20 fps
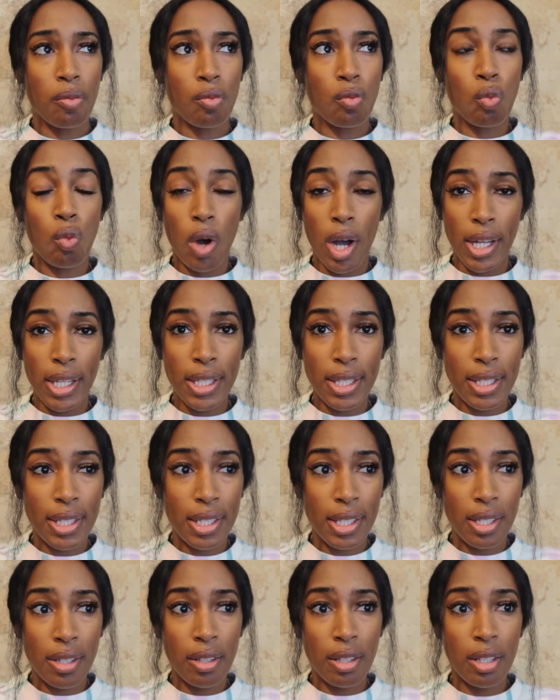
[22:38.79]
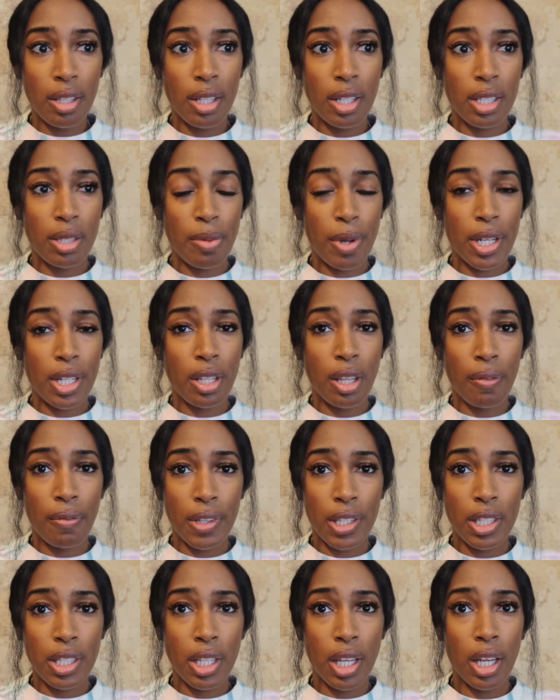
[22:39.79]
once, especially
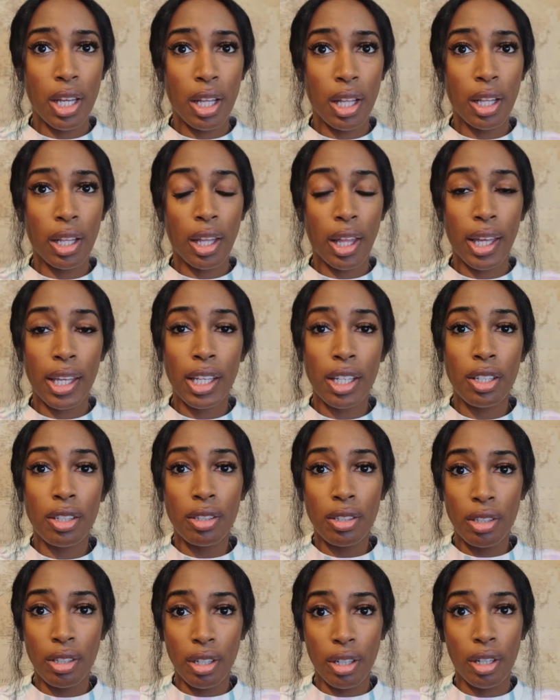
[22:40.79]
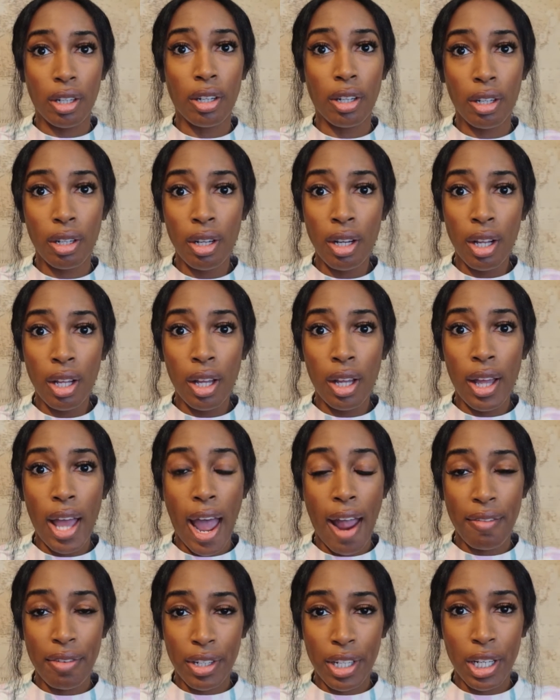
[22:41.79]
if it's like you're
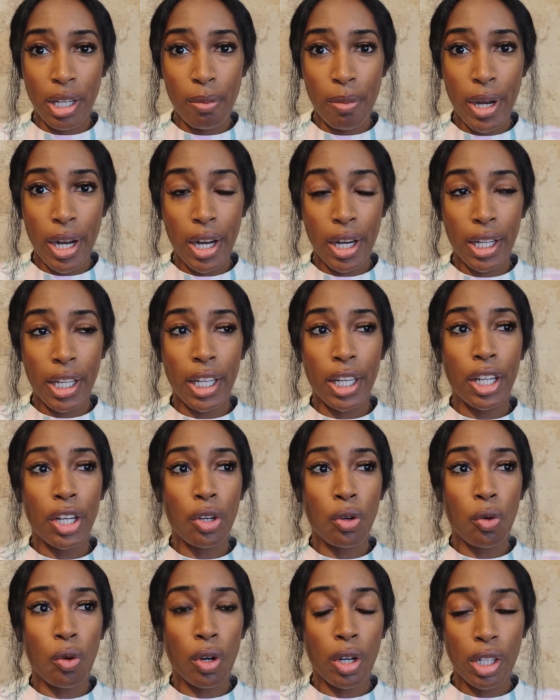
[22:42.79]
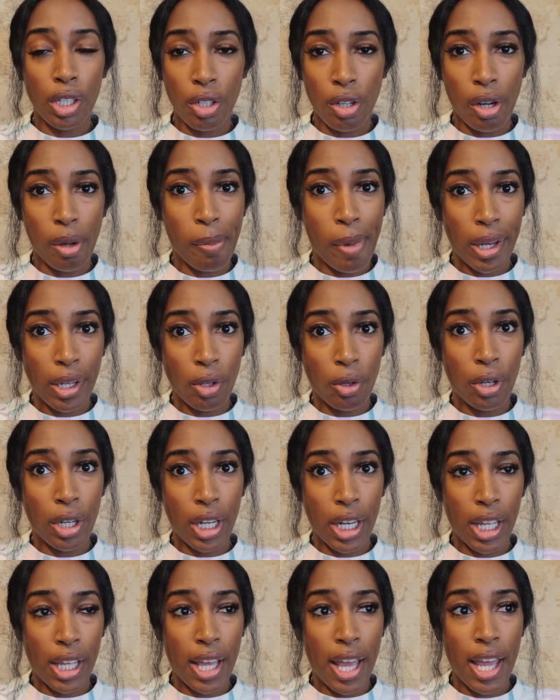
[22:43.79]
African American or, you know, a
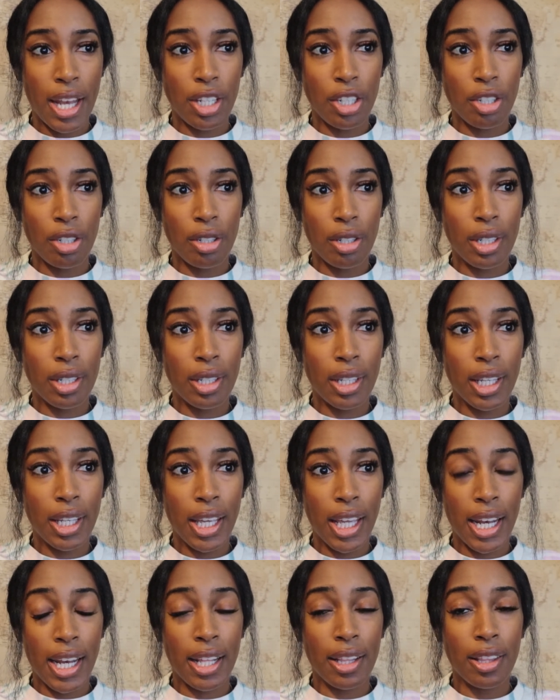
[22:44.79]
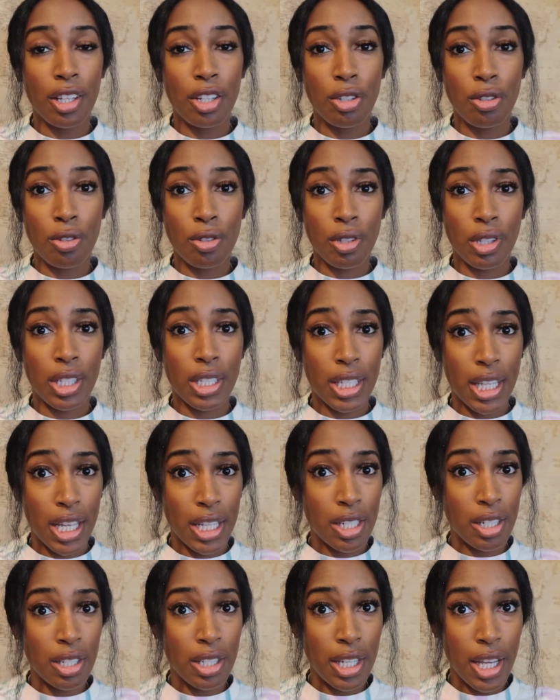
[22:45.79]
minority and you're getting the
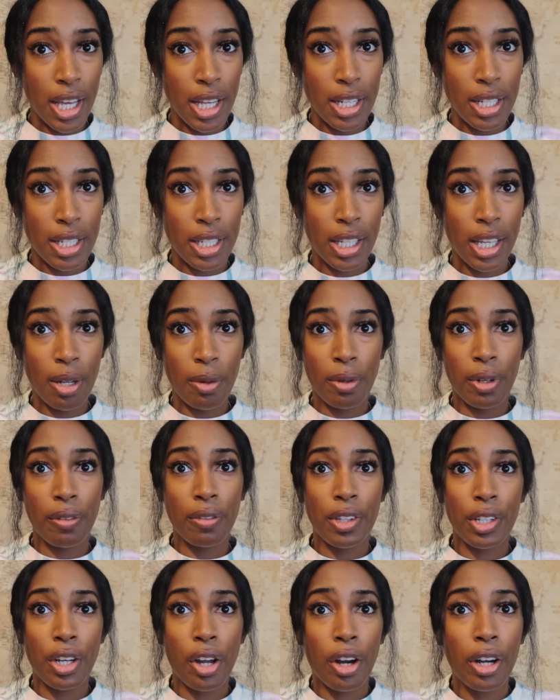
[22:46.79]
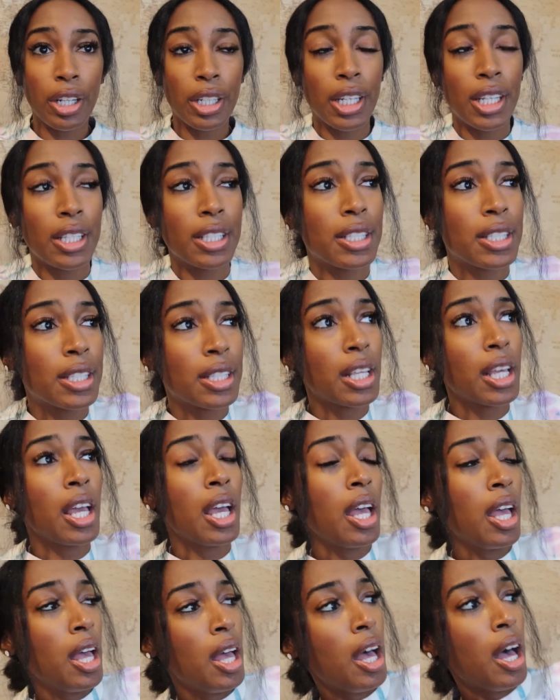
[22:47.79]
neutralization done to get rid of the darkness.
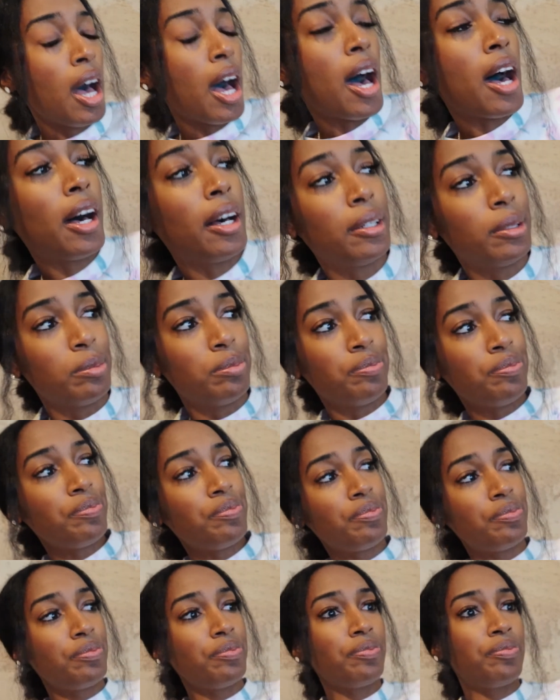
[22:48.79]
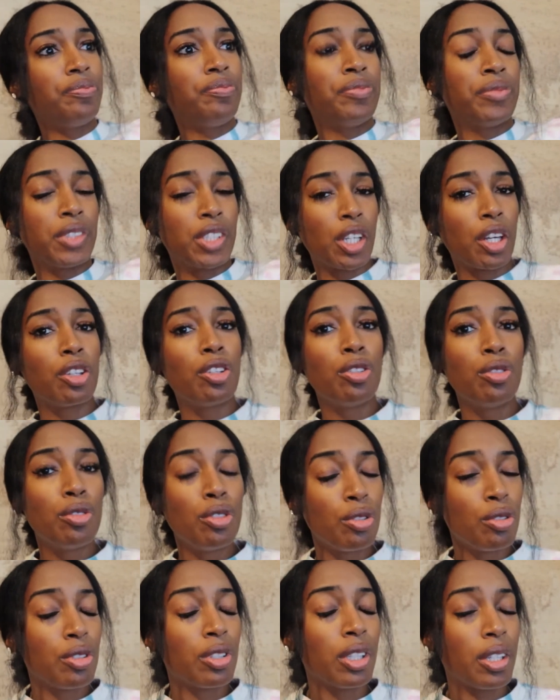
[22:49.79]
So you
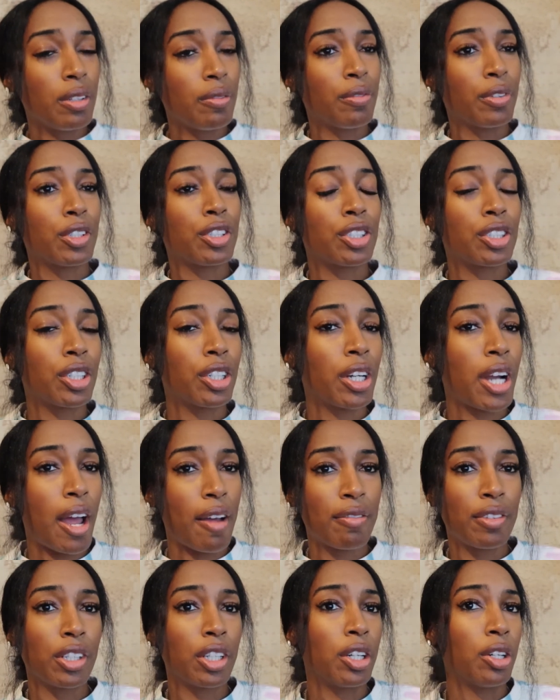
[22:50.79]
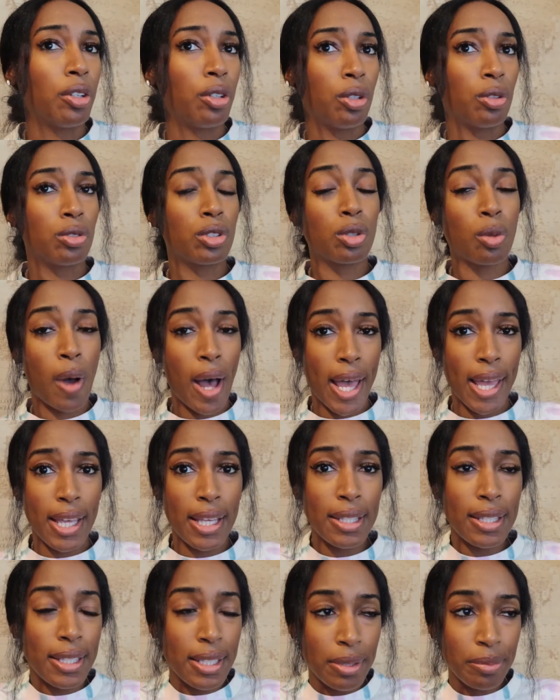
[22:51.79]
usually for sure have to go
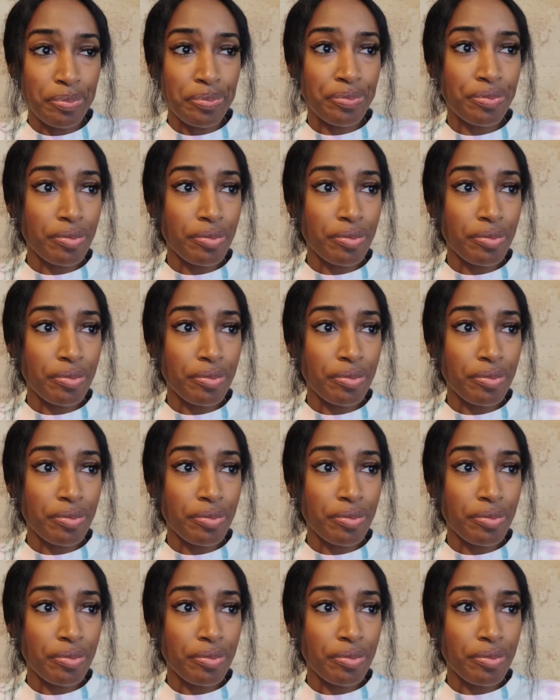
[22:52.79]
twice.